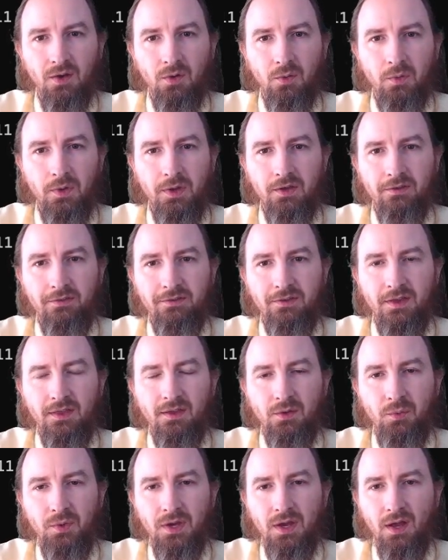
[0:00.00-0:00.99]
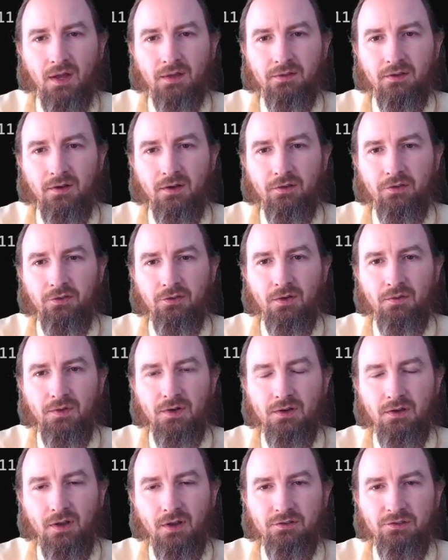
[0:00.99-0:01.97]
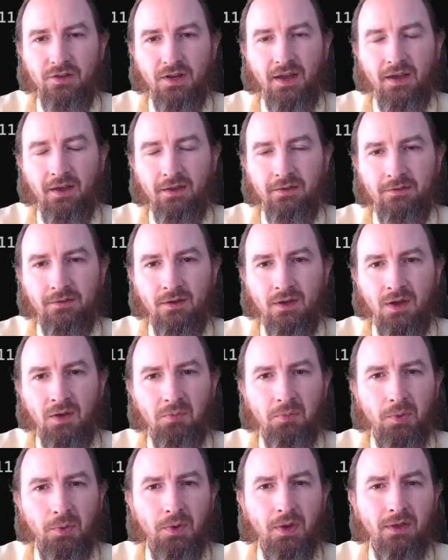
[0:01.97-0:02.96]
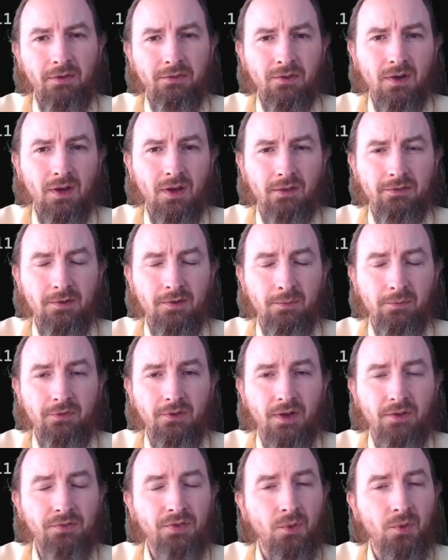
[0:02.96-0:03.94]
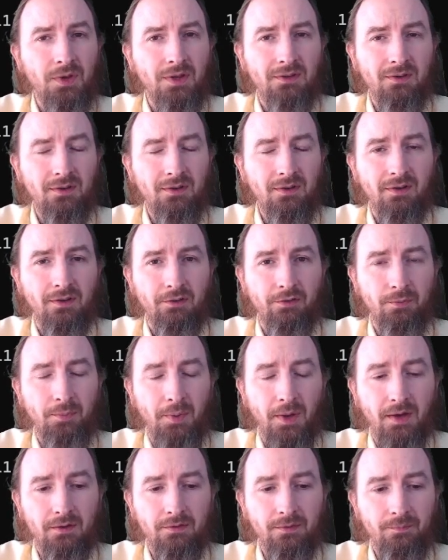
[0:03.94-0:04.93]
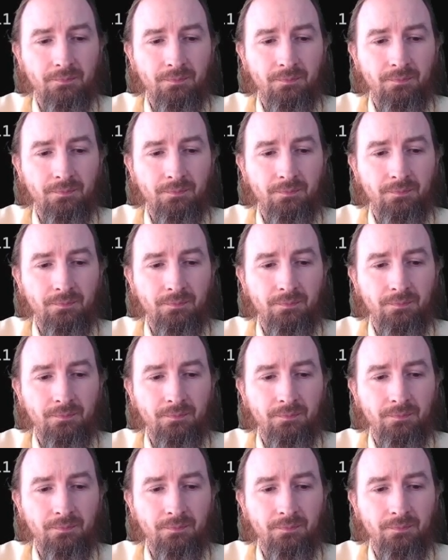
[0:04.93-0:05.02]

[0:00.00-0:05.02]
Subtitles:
We can see that we got our server.js, but we also got some stuff that we didn't expect.